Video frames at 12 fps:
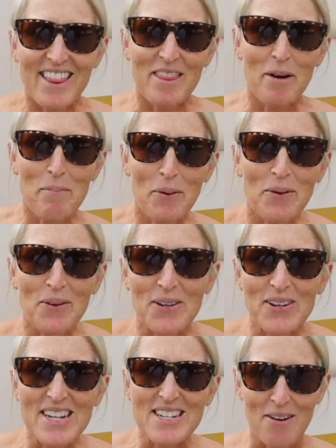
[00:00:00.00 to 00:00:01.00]
The
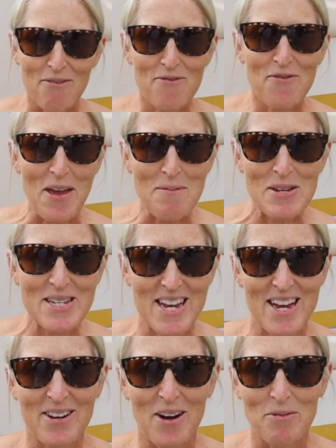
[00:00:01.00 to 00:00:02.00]
bowler is a famous
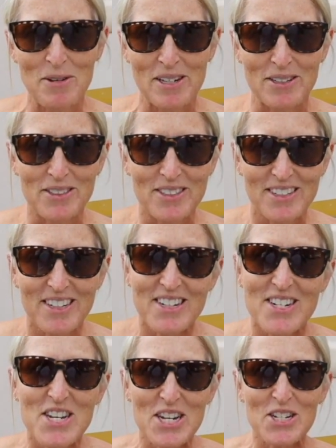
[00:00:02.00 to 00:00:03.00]
egg on wheels.
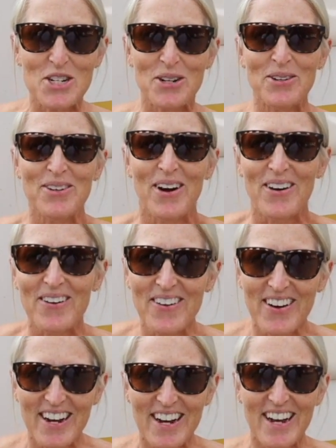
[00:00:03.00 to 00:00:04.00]
Did you know?
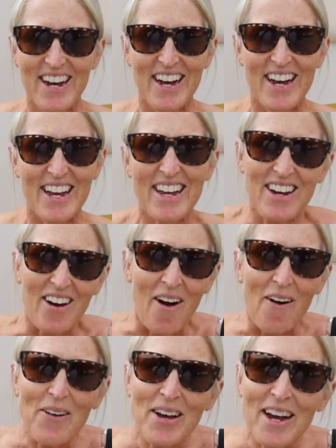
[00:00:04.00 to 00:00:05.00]
It
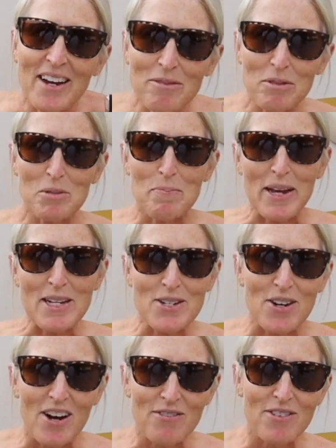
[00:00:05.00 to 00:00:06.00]
all kind of was based
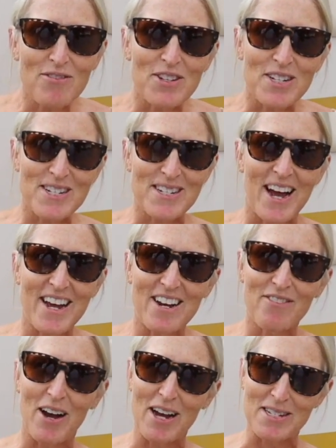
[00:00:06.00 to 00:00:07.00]
off of the design
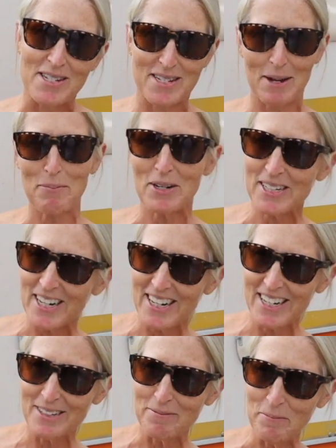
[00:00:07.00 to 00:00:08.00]
of a septic
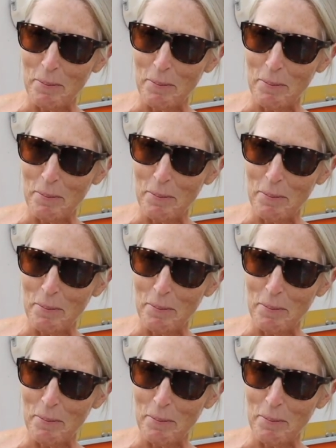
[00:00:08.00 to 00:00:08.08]
tank.